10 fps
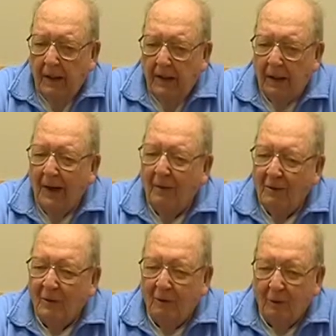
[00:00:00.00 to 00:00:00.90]
that
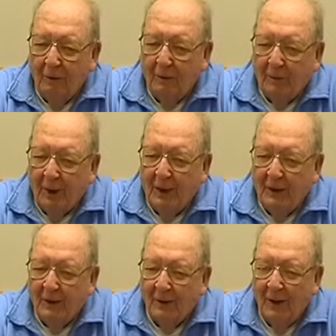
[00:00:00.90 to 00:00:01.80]
was the first
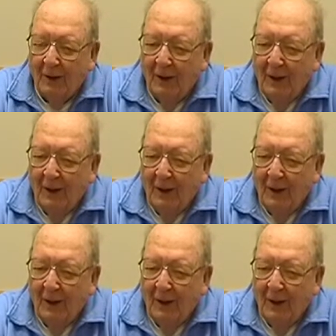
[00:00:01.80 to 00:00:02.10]
place that,